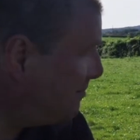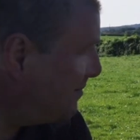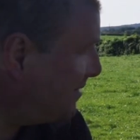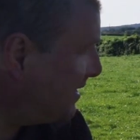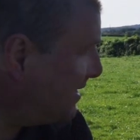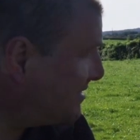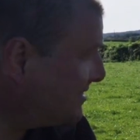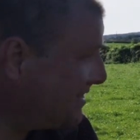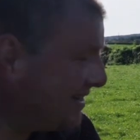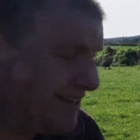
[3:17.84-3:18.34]

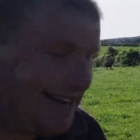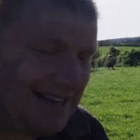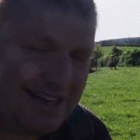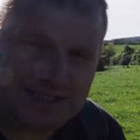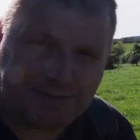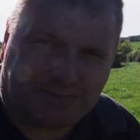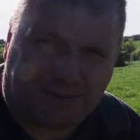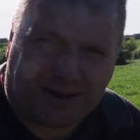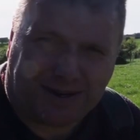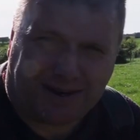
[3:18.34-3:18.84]
It's the
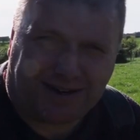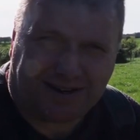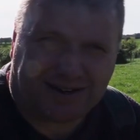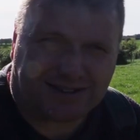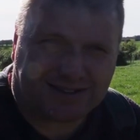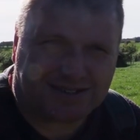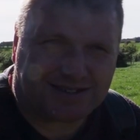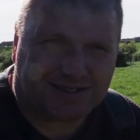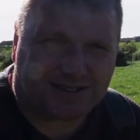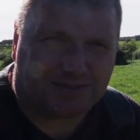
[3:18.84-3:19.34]
lid part
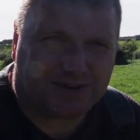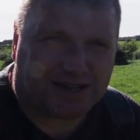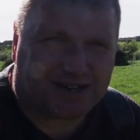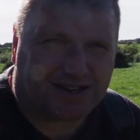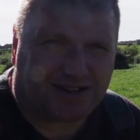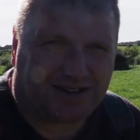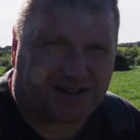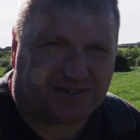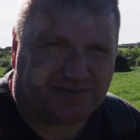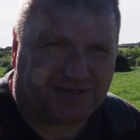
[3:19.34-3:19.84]
that we
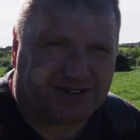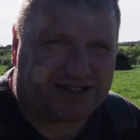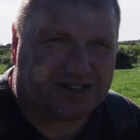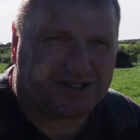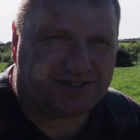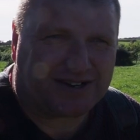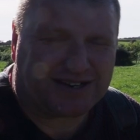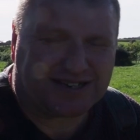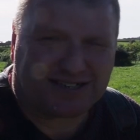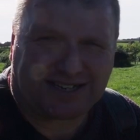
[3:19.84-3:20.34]
can't really
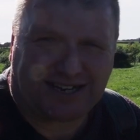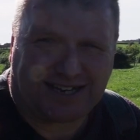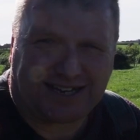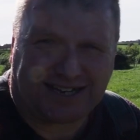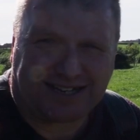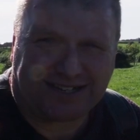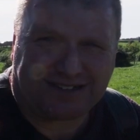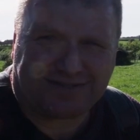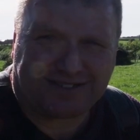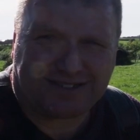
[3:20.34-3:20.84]

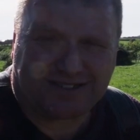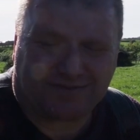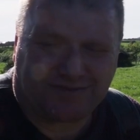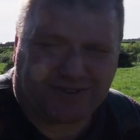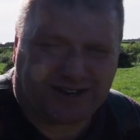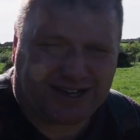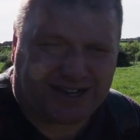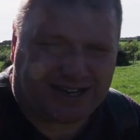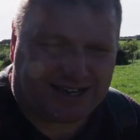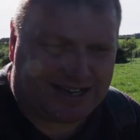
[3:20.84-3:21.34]
translate. There isn't
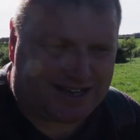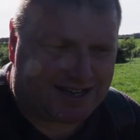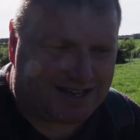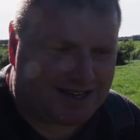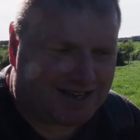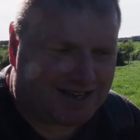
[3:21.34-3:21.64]
really,